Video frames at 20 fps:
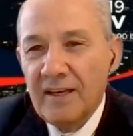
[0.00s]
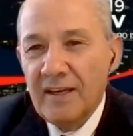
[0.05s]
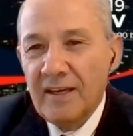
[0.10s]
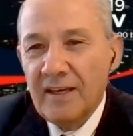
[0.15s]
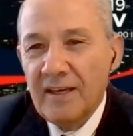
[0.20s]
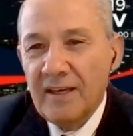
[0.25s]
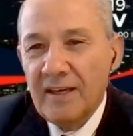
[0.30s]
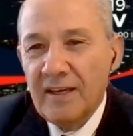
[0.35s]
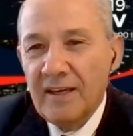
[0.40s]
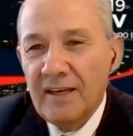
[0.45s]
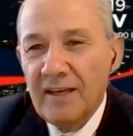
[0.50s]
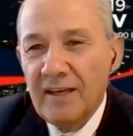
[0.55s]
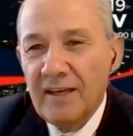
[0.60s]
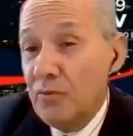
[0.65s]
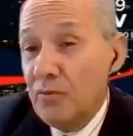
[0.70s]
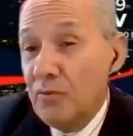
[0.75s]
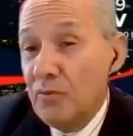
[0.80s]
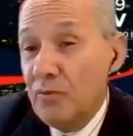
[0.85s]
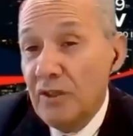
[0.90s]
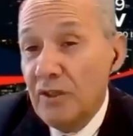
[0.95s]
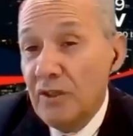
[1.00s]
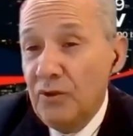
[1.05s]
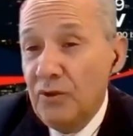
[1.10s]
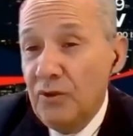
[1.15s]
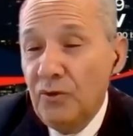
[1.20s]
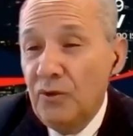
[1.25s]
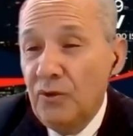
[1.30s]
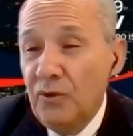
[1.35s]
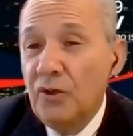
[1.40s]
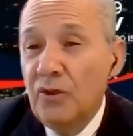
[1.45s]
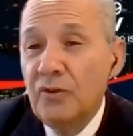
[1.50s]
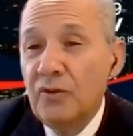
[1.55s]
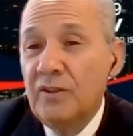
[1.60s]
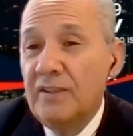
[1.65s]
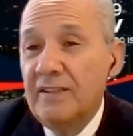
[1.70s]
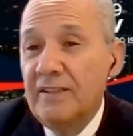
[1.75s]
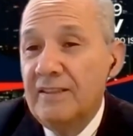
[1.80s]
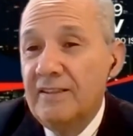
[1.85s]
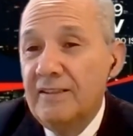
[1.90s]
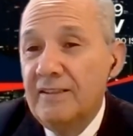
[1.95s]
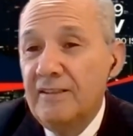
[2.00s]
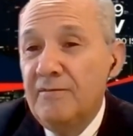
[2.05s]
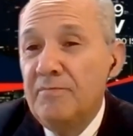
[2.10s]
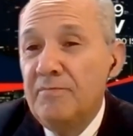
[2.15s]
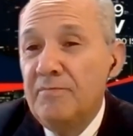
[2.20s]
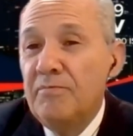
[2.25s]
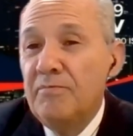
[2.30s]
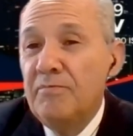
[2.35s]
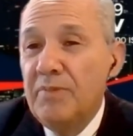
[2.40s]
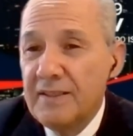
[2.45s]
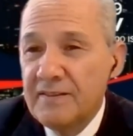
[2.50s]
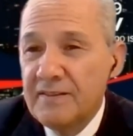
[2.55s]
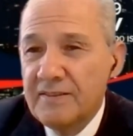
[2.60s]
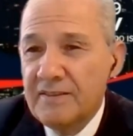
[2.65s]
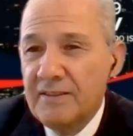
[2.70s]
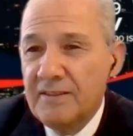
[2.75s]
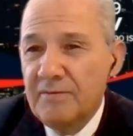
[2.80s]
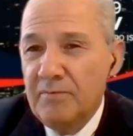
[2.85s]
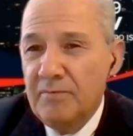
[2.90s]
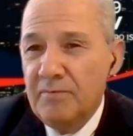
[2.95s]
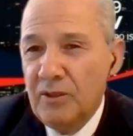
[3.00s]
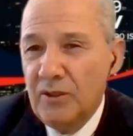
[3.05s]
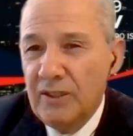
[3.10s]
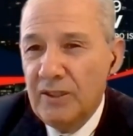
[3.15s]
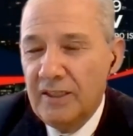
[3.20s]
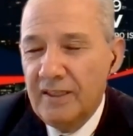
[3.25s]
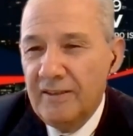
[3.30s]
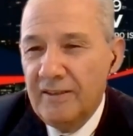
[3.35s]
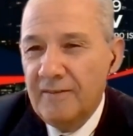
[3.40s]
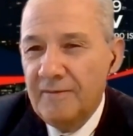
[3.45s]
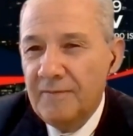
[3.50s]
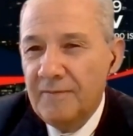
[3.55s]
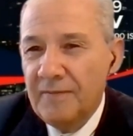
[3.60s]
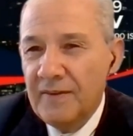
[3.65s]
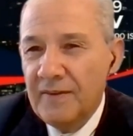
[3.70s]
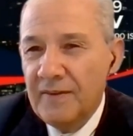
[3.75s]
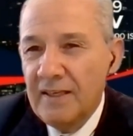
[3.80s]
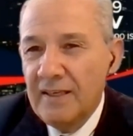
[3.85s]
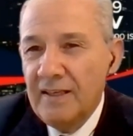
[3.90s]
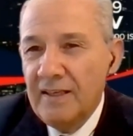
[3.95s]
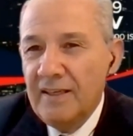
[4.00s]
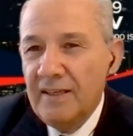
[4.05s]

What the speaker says: And if we do not invest money